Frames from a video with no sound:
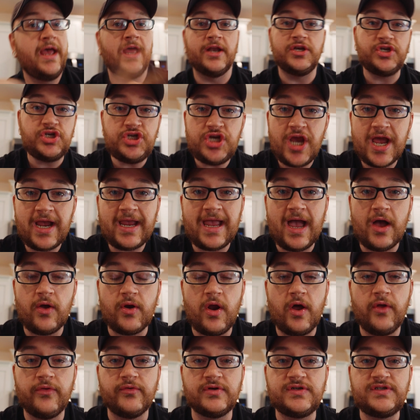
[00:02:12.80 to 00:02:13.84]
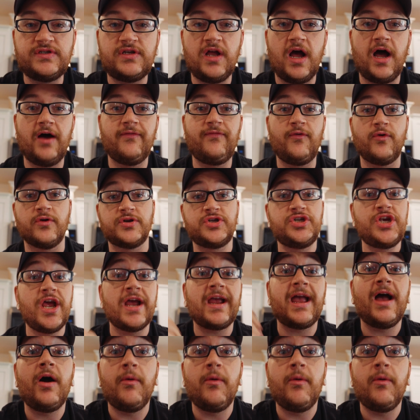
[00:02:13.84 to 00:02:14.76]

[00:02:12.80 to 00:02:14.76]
and check out other stuff or check